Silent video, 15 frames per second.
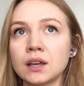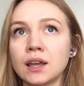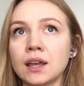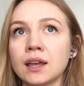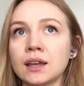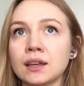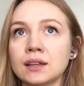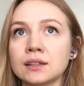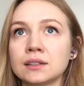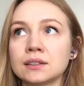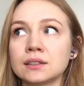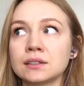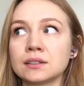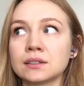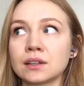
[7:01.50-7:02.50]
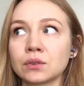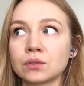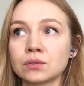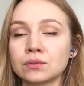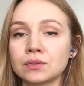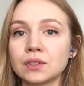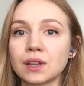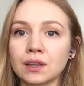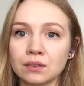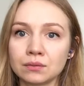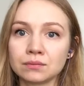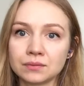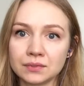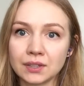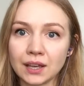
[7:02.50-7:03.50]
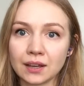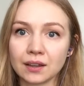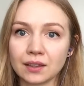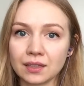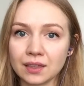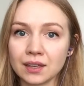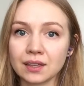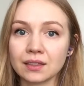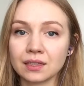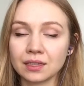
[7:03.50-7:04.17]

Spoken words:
And I think